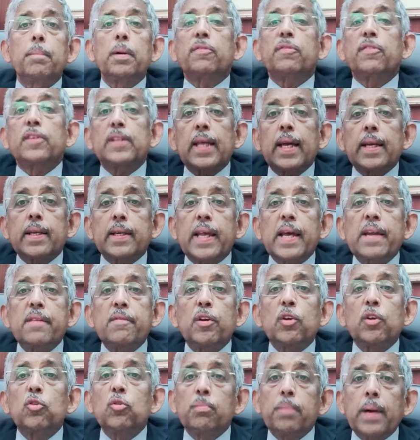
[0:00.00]
but for that, can we
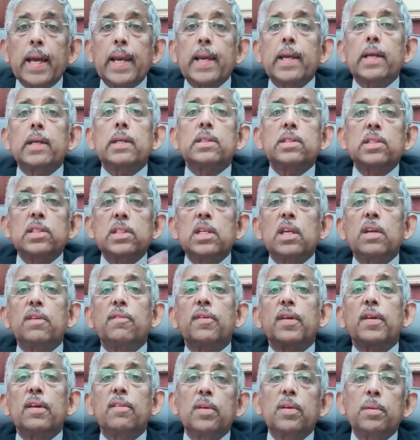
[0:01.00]
do bariatric surgery for
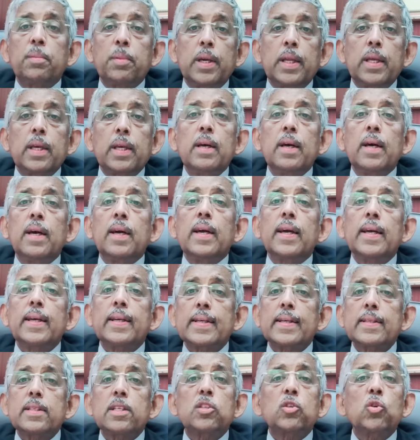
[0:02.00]
everybody? It
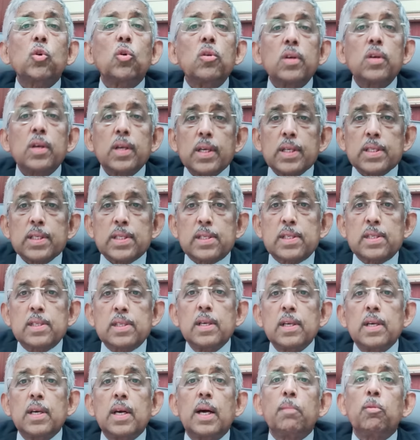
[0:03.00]
has its own
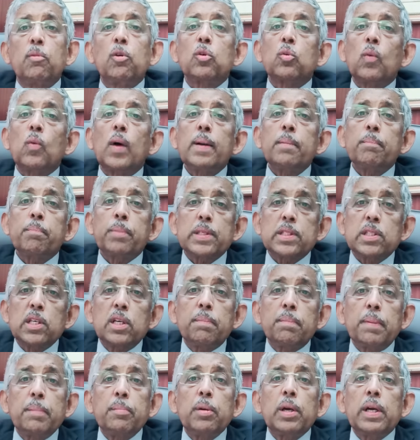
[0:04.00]
risks. About one percent
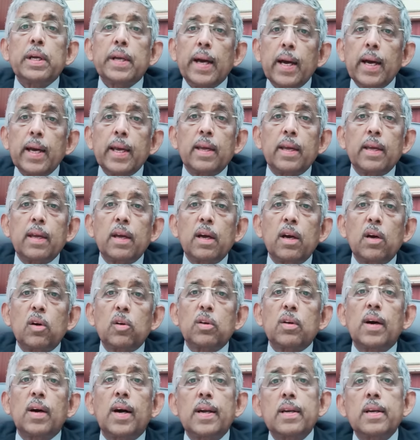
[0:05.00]
of people die out
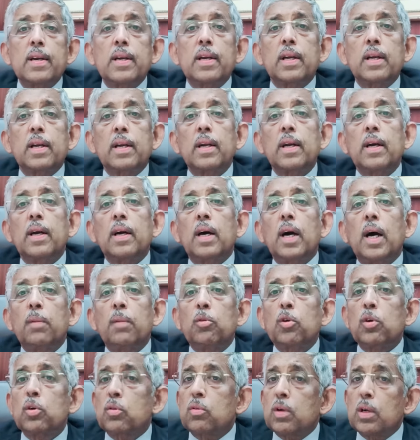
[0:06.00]
of one hundred,
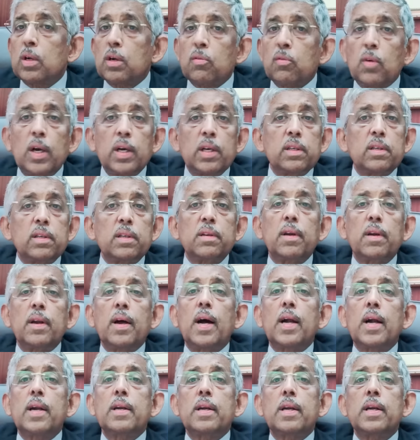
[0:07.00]
about uh, one in one
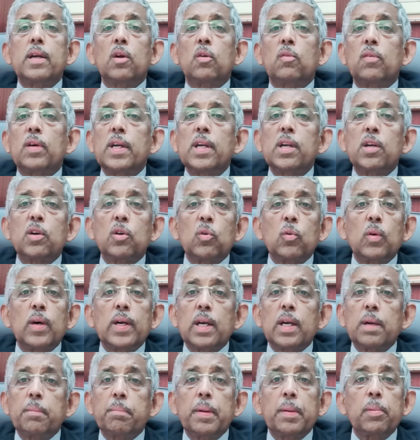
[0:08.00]
hundred or one in two
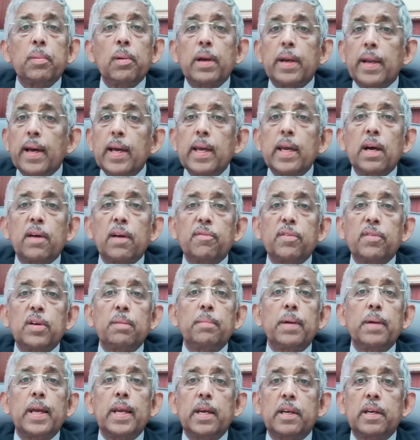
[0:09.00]
hundred people die
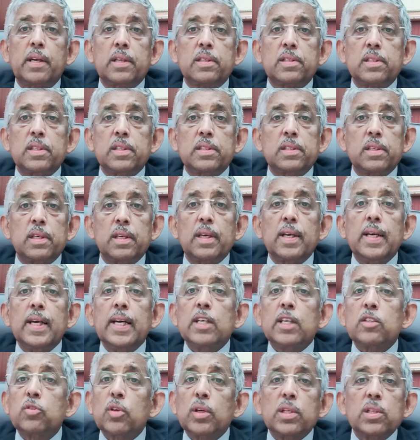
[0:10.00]
after bariatric
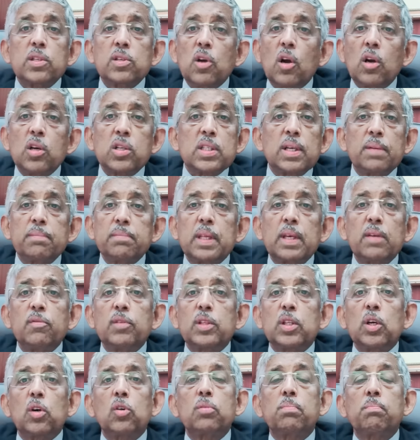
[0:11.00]
surgery. So it is not
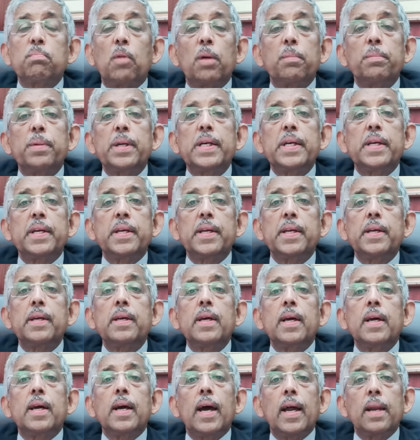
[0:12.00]
something without
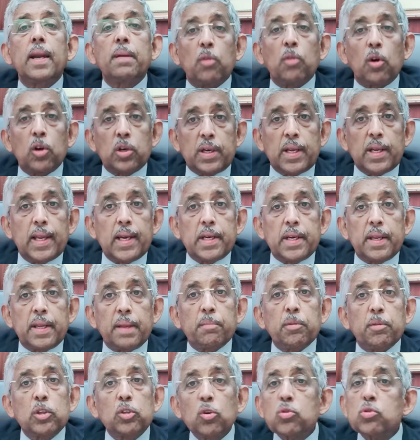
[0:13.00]
morbidity and
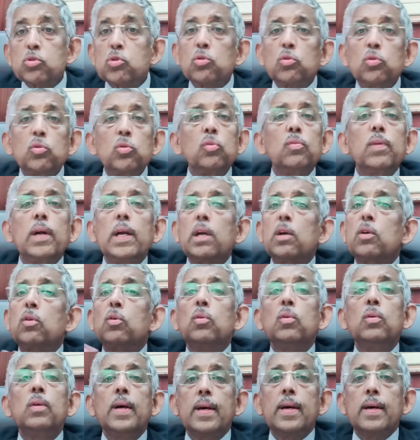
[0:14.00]
mortality. But those who do well
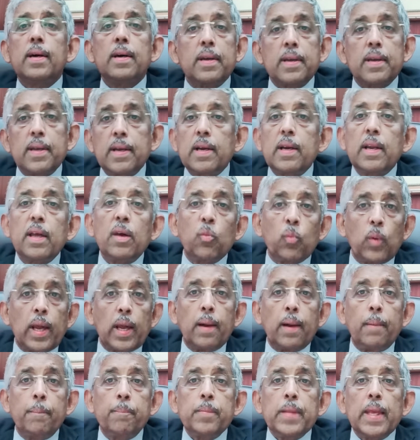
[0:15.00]
do really
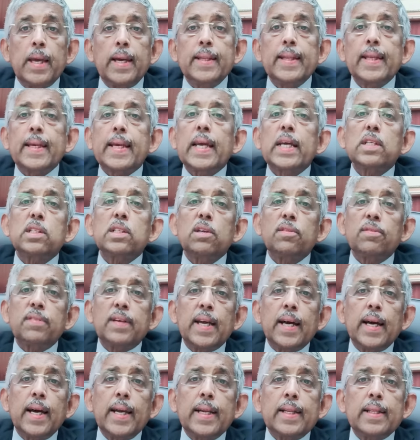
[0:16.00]
well. In the case of
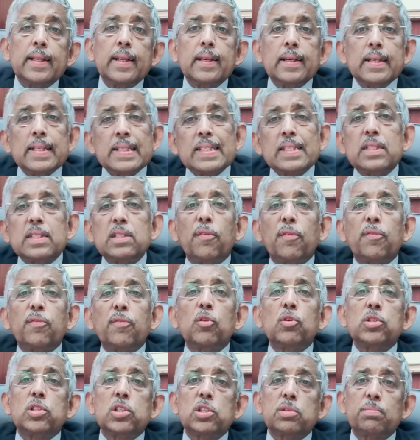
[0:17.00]
diet, the risk of
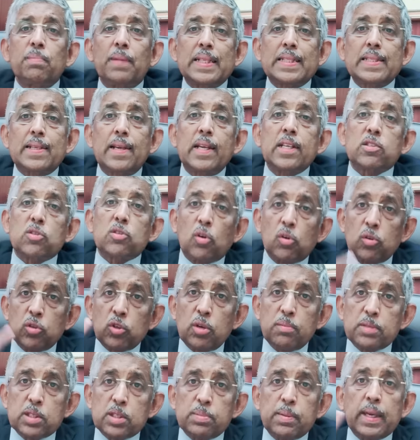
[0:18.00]
course is much less, although
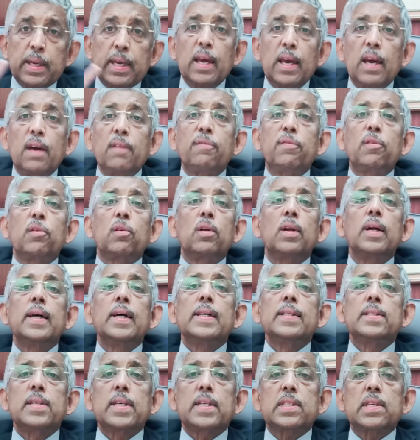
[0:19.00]
you must be careful.
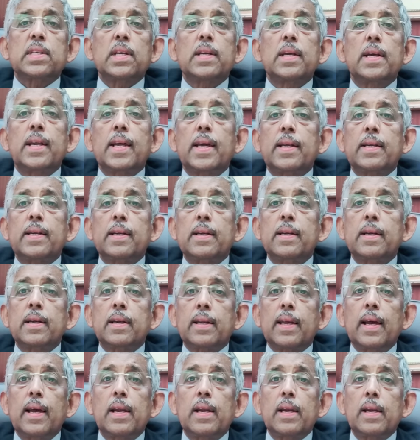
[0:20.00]
six hundred, eight hundred
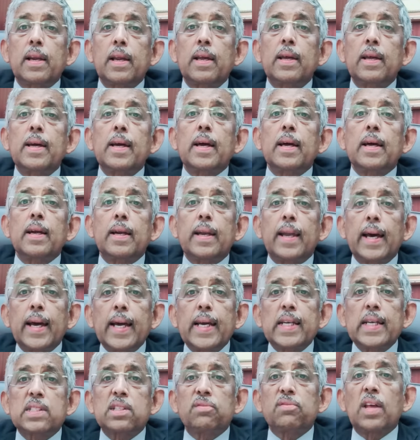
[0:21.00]
calorie
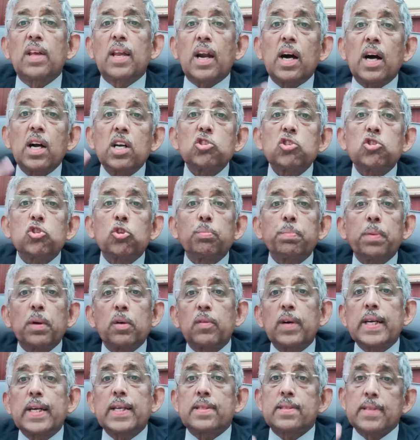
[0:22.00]
diets, if they are
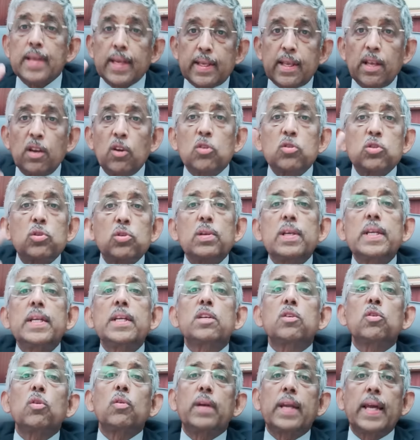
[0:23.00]
unsupervised, that can also
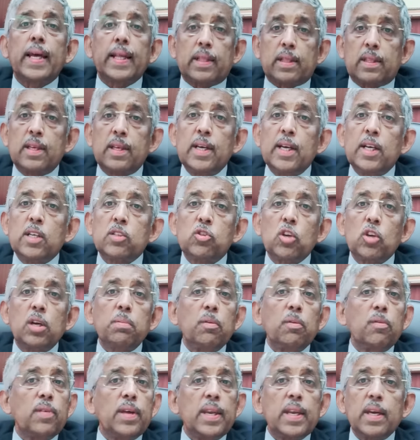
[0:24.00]
lead to death. So you have
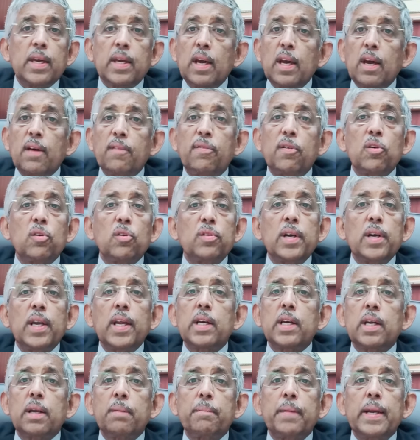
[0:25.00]
to be very careful. Only
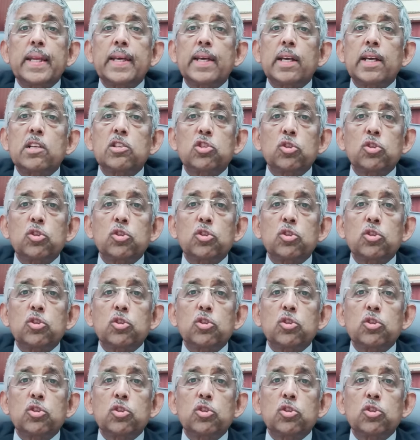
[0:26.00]
under medical